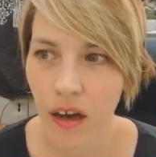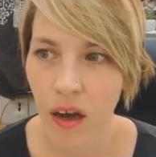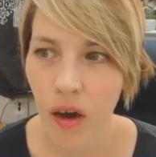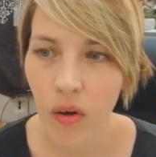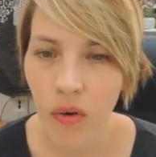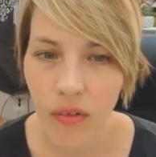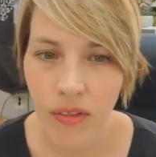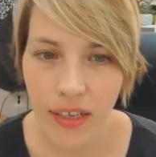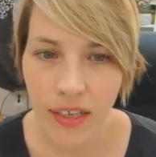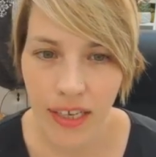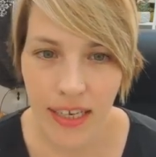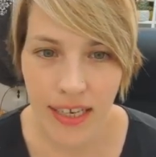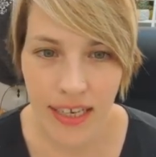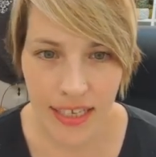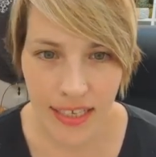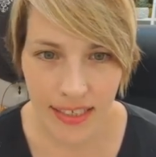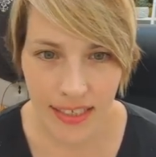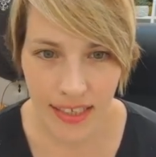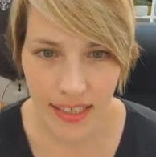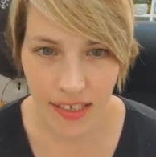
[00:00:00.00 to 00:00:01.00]
only
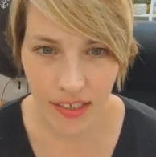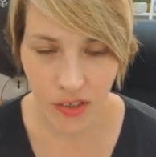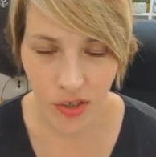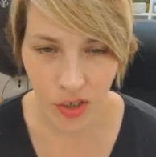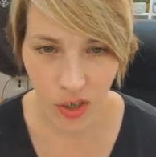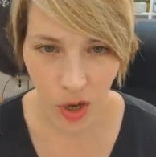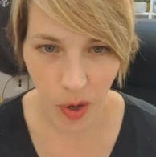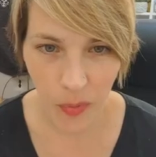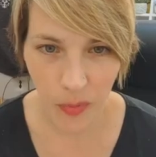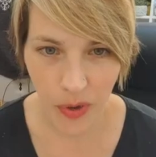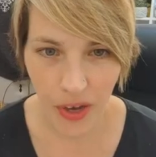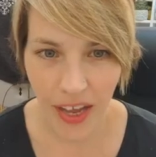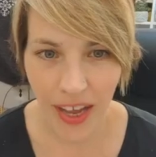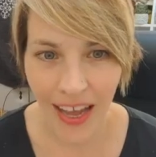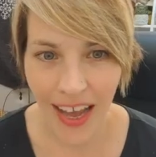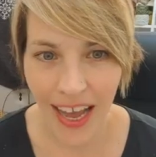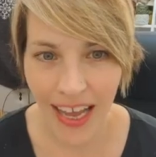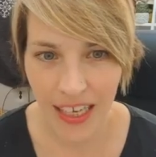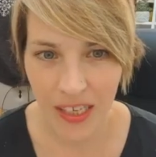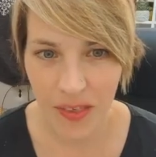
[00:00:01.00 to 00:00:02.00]
knitting shop I
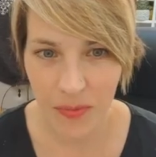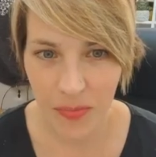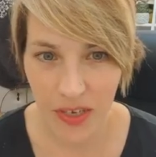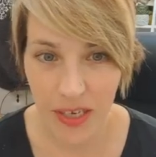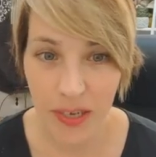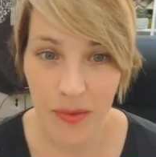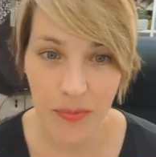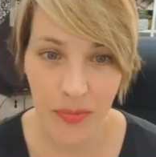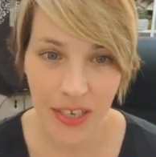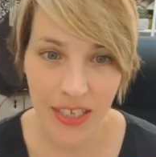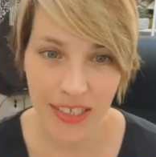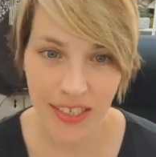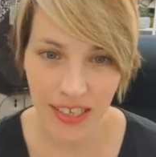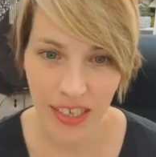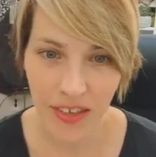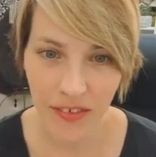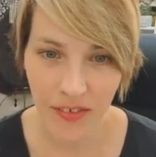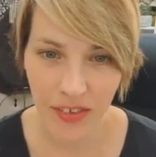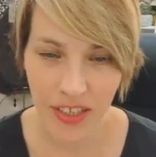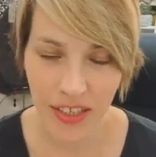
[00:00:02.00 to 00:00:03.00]
had been
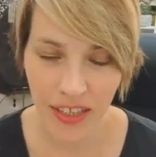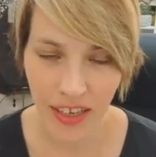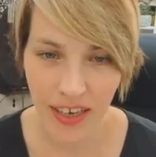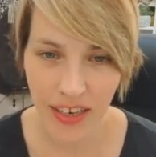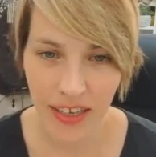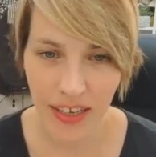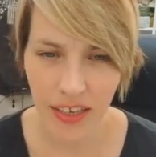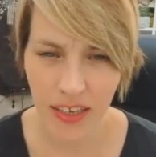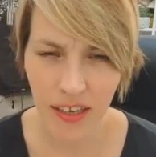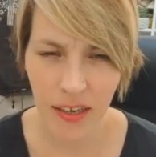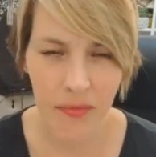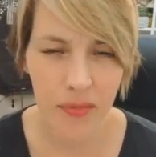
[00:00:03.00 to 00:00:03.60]
myself in London.